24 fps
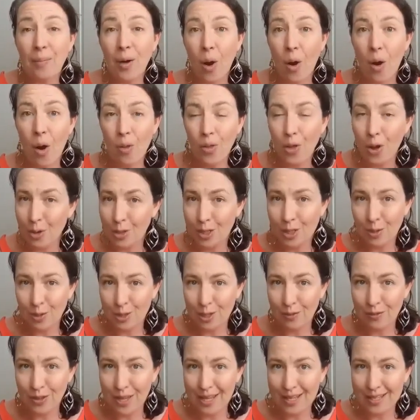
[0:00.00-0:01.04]
those sorts of
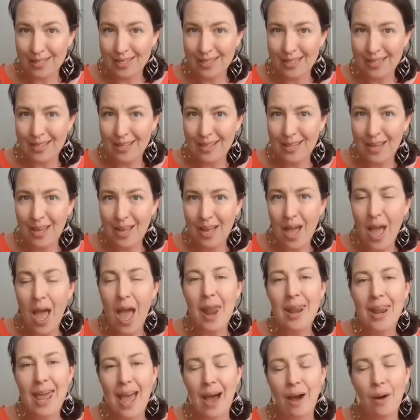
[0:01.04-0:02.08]
things.
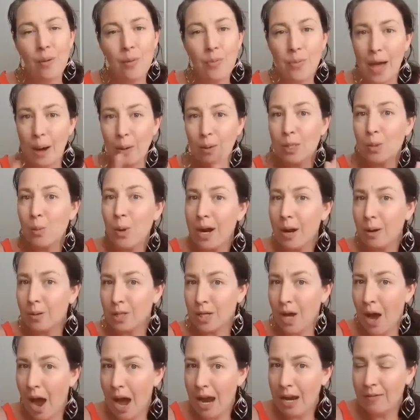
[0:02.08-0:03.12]
Now, that was when I was
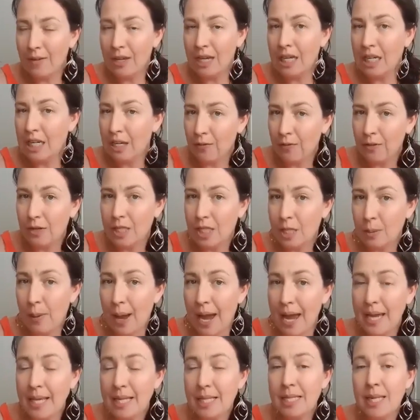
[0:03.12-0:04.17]
kind of in a different
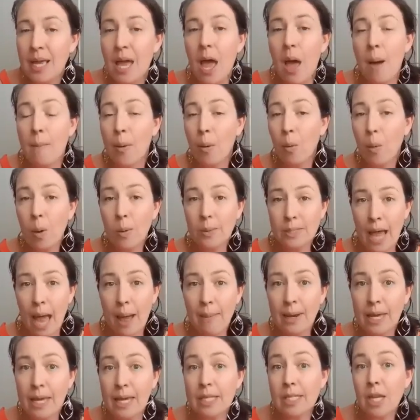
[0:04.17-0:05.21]
space, but what was happening
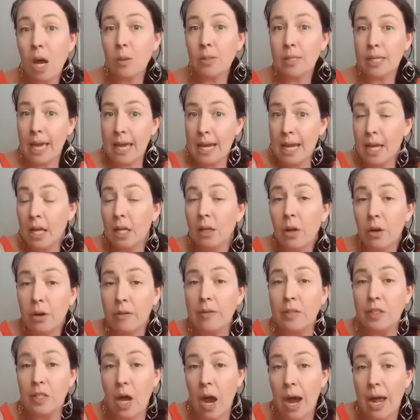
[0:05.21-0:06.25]
is I was getting a lot of
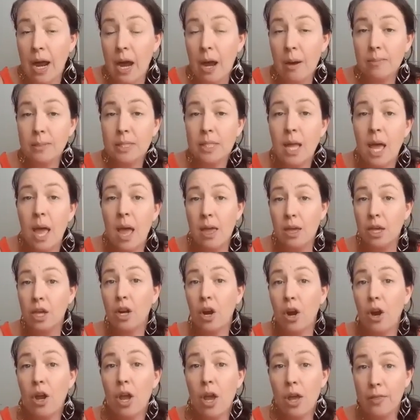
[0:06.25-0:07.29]
sign-ups. You know,
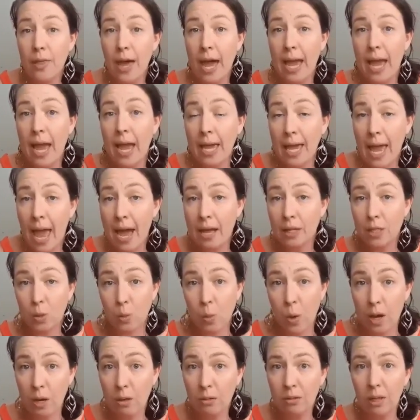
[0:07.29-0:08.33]
they account well,
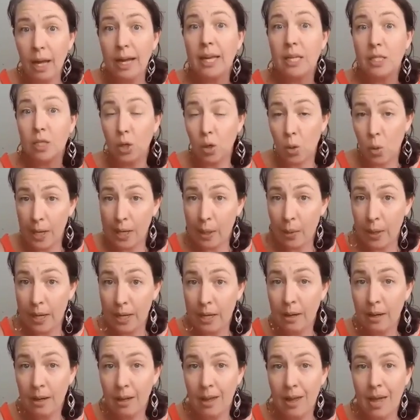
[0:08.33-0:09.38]
like it's a quick win.
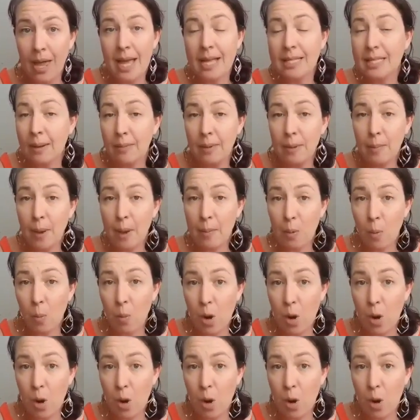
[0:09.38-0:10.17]
It's something people want to